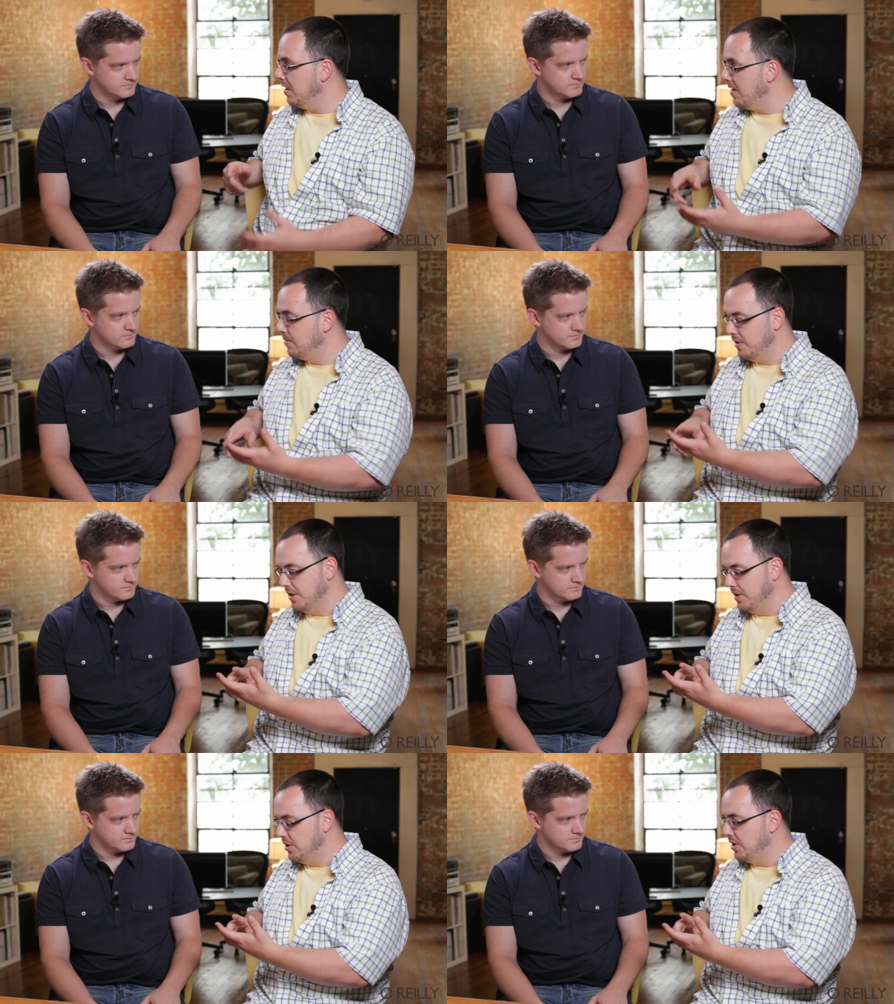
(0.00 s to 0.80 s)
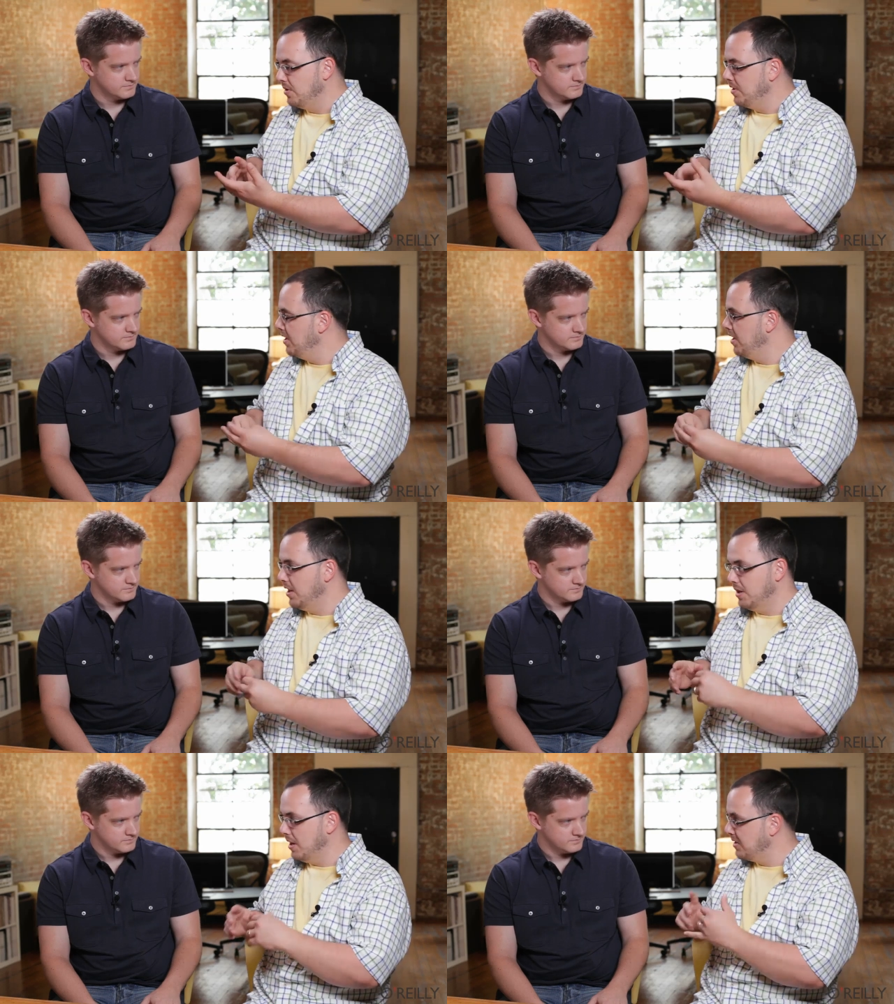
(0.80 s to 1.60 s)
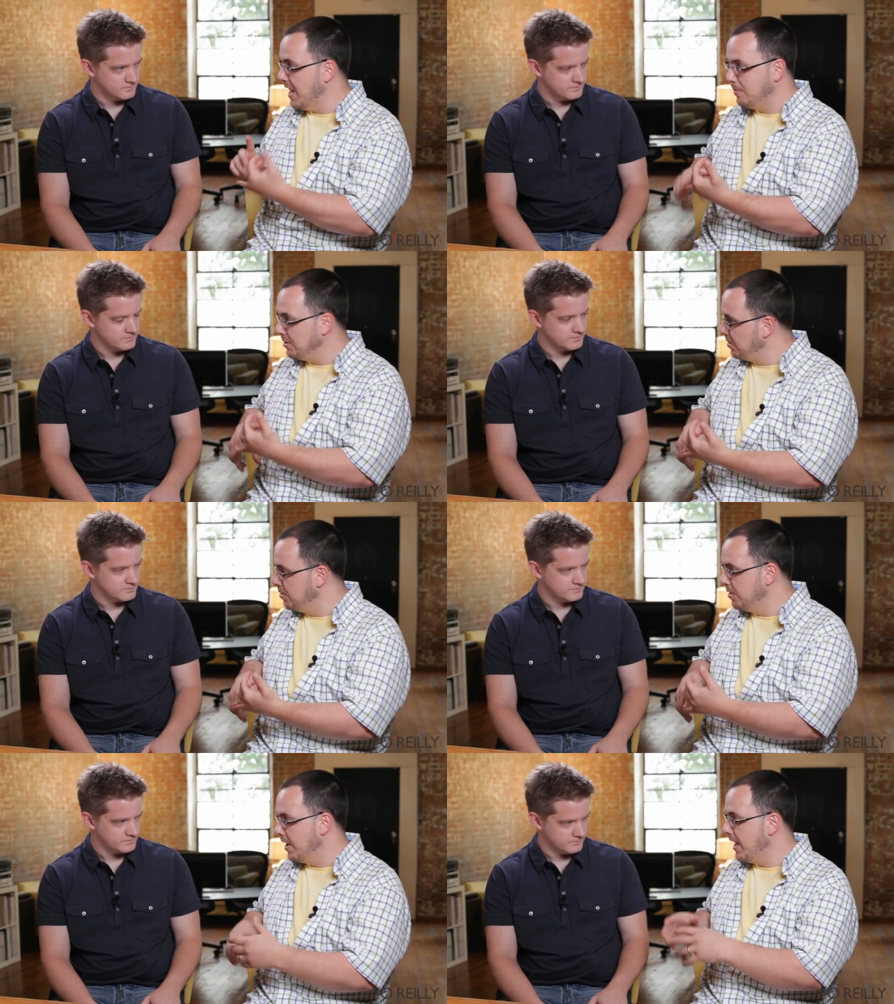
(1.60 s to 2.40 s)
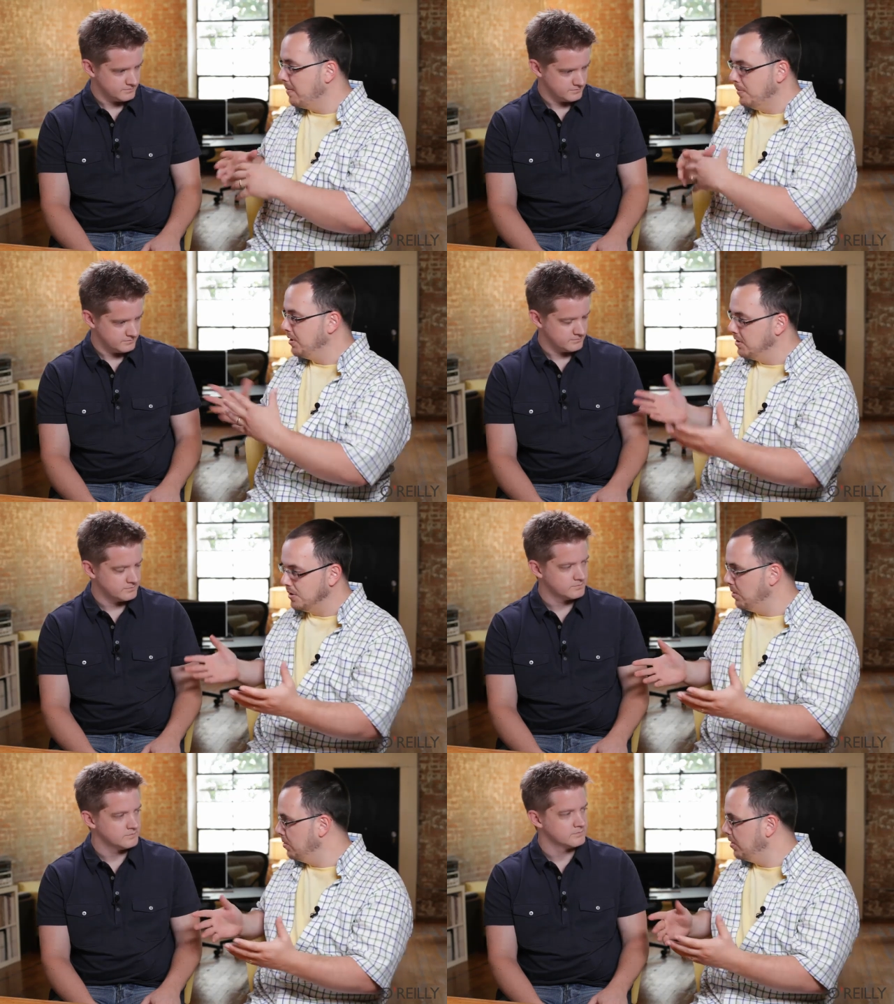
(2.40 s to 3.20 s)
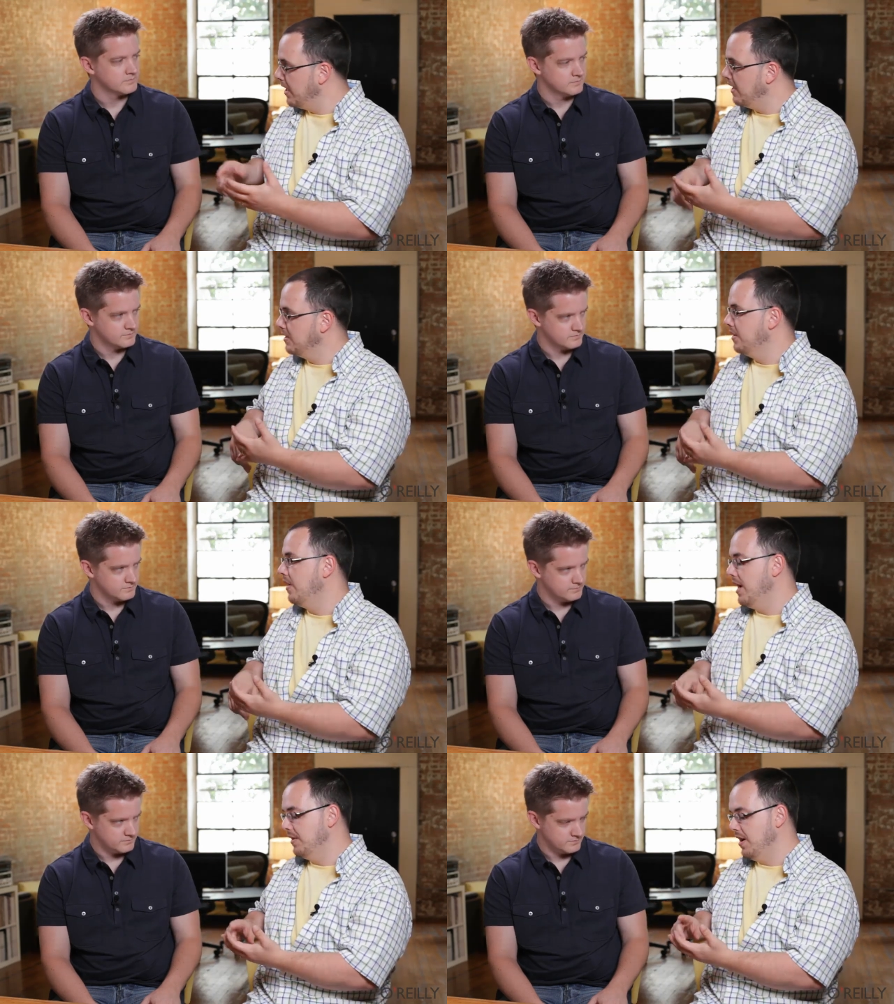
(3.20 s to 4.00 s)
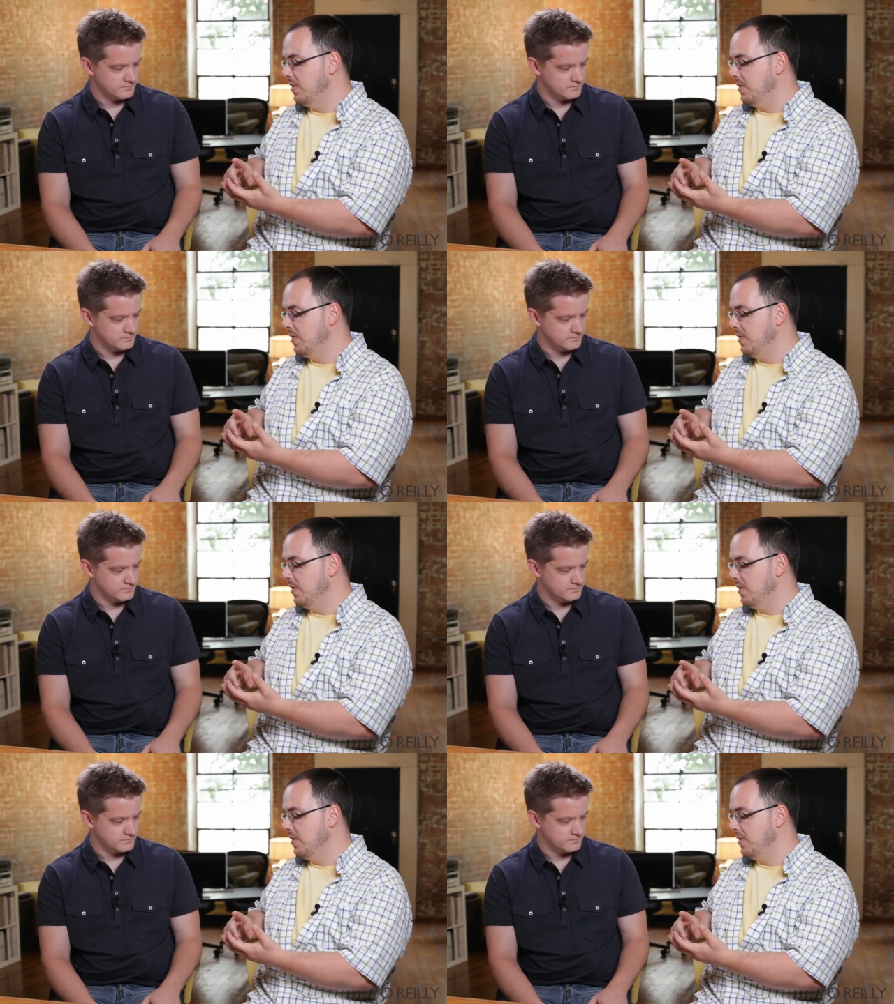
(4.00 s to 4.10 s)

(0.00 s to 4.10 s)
Speaker 1: leverage you know, the established Google account, millions of Google accounts that are out there.